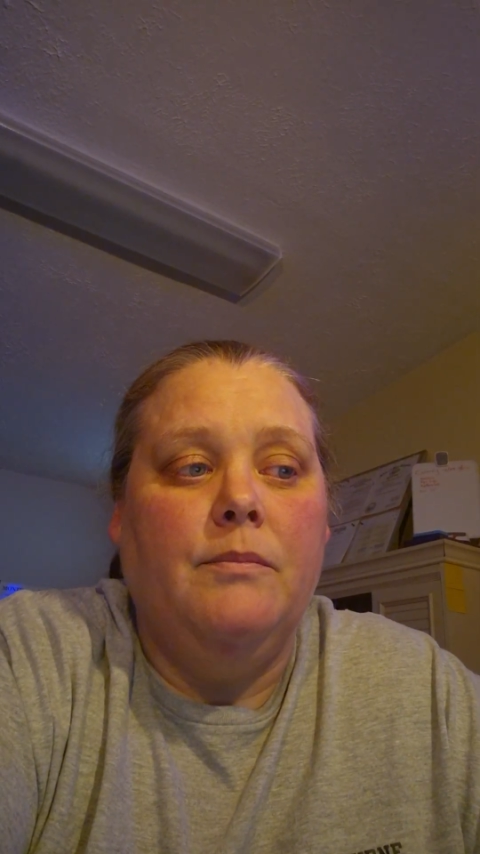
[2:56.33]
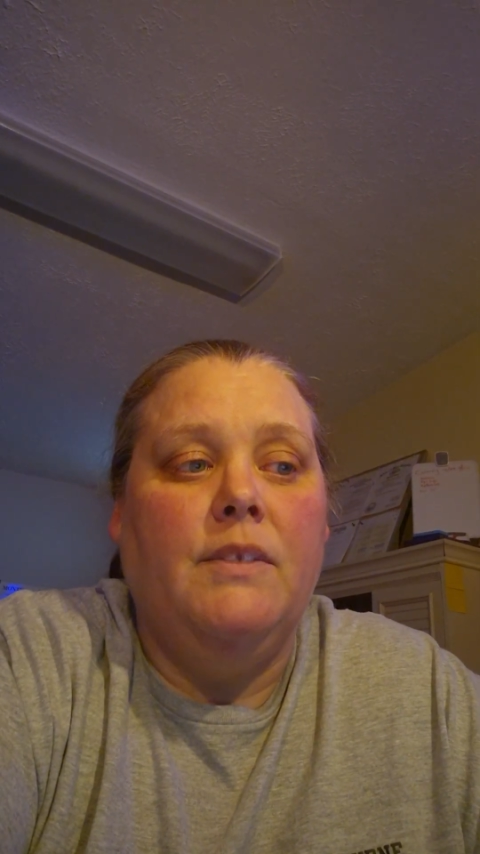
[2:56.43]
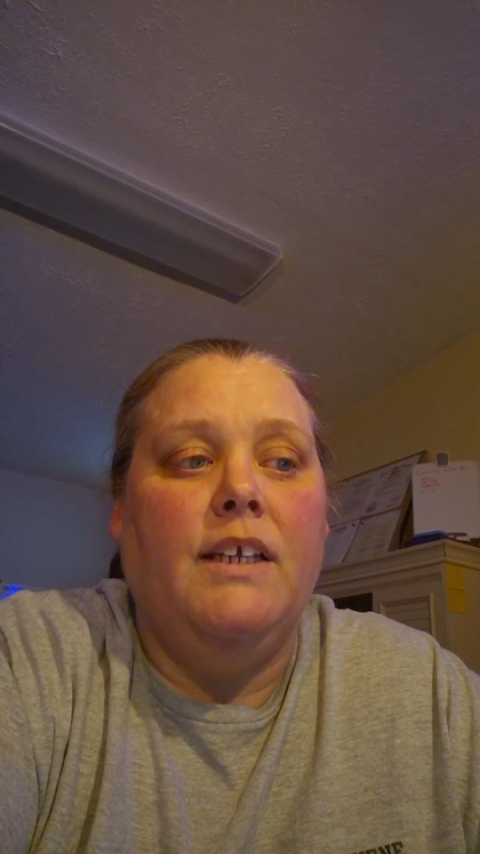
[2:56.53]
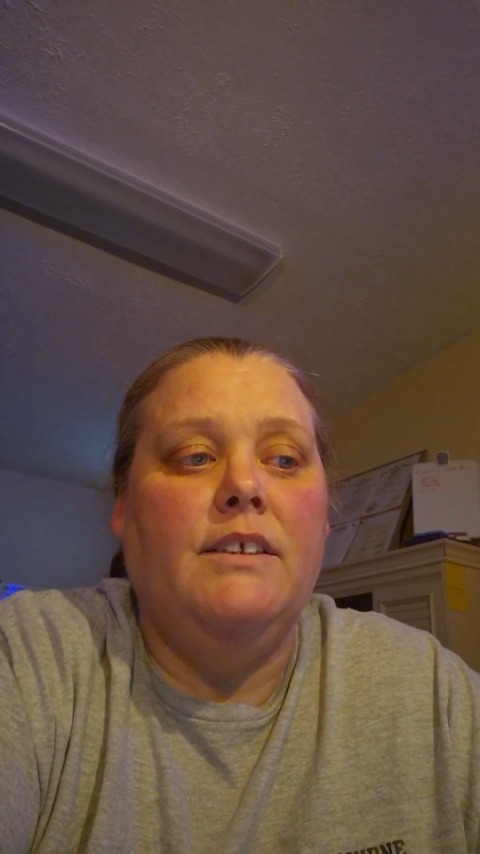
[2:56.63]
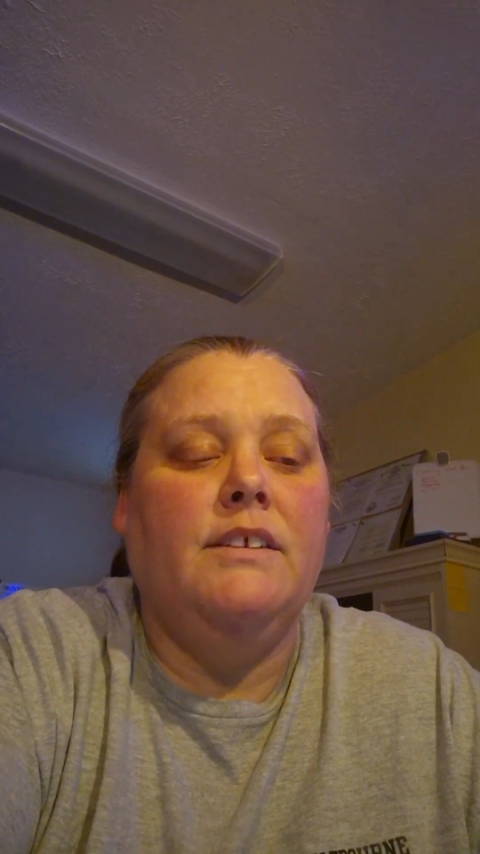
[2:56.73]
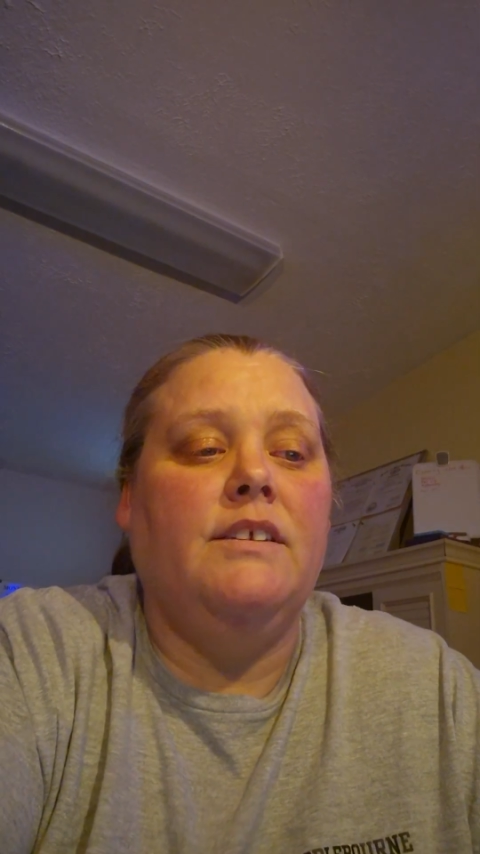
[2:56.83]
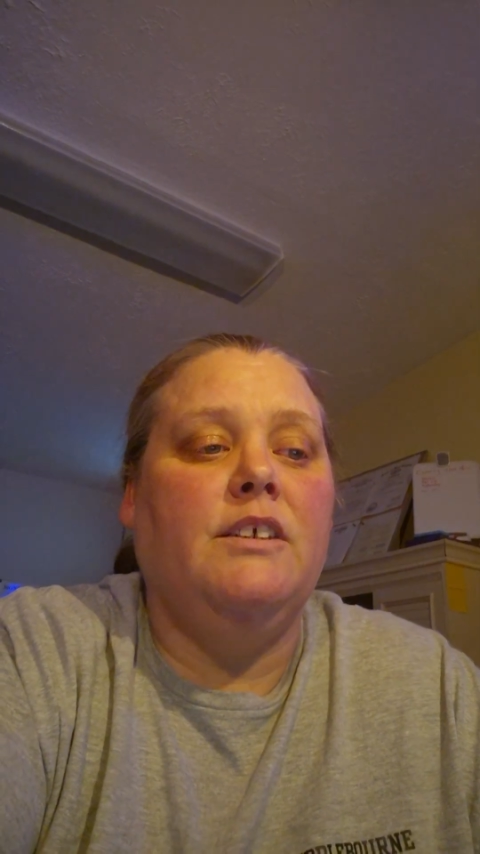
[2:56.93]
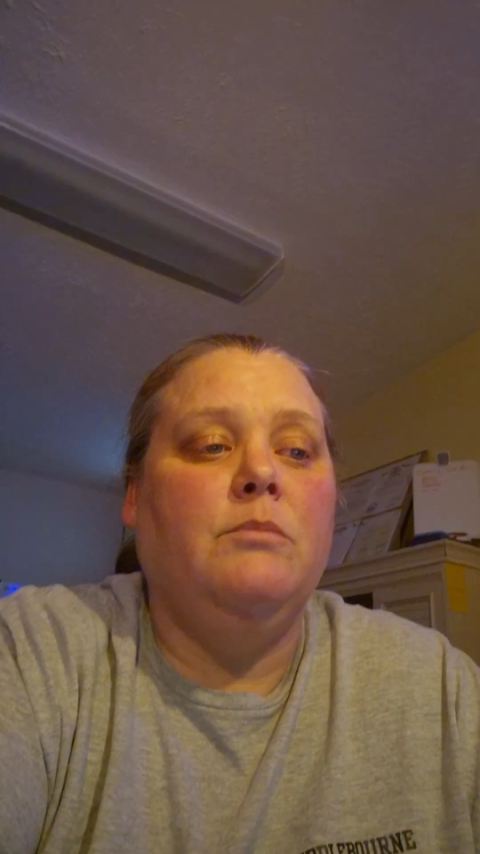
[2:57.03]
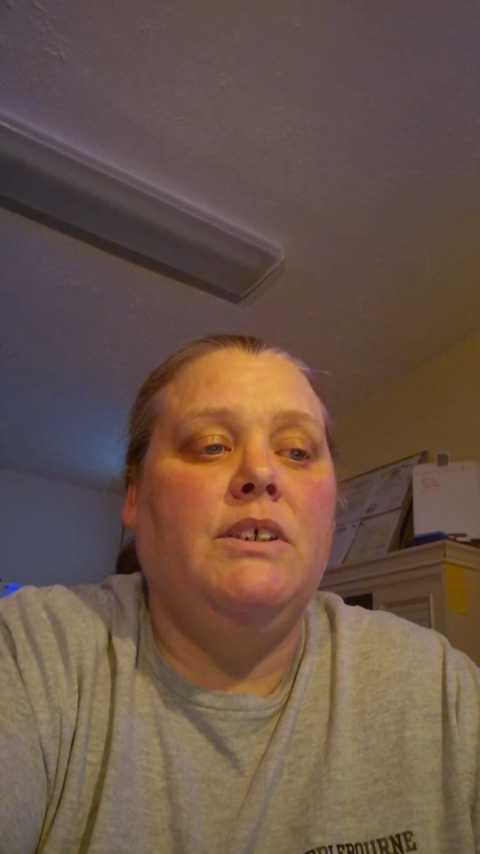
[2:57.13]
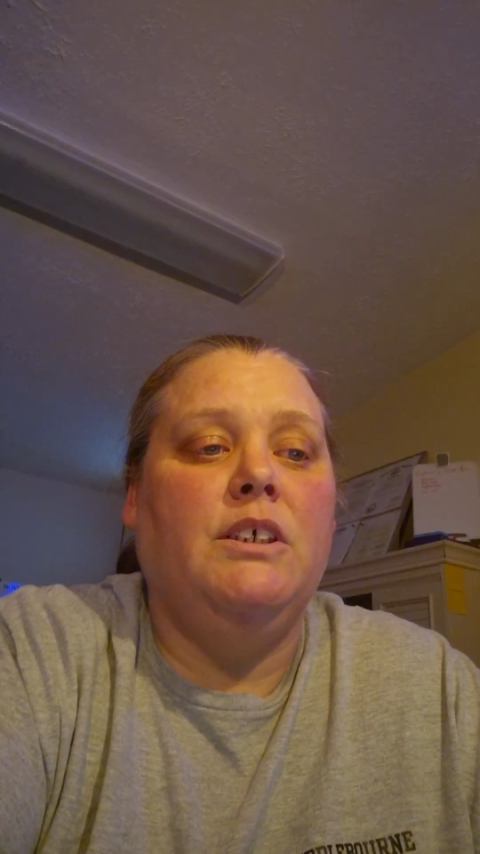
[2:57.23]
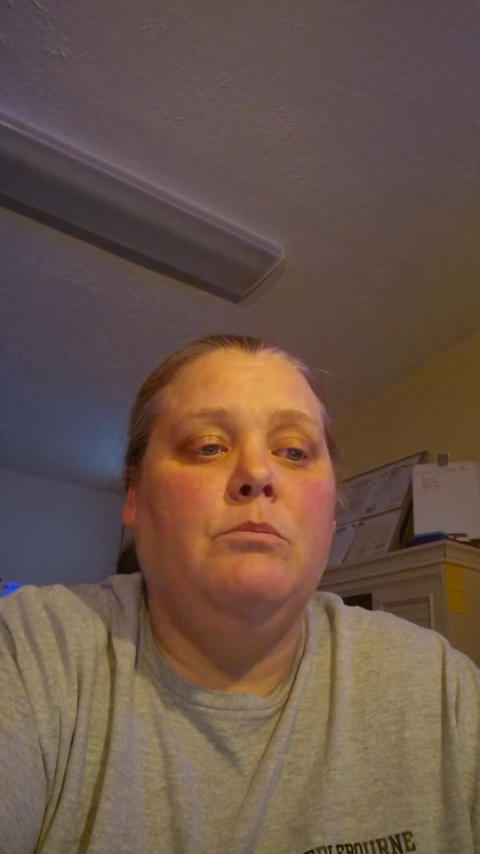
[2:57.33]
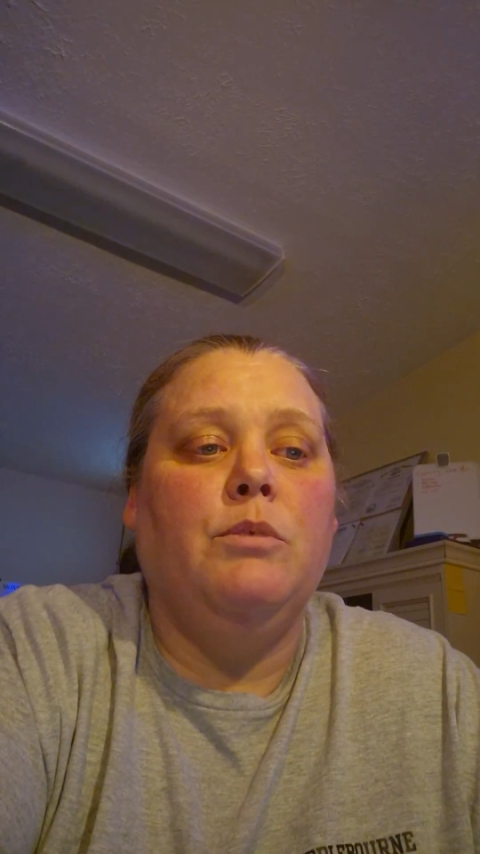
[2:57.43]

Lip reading: and instead become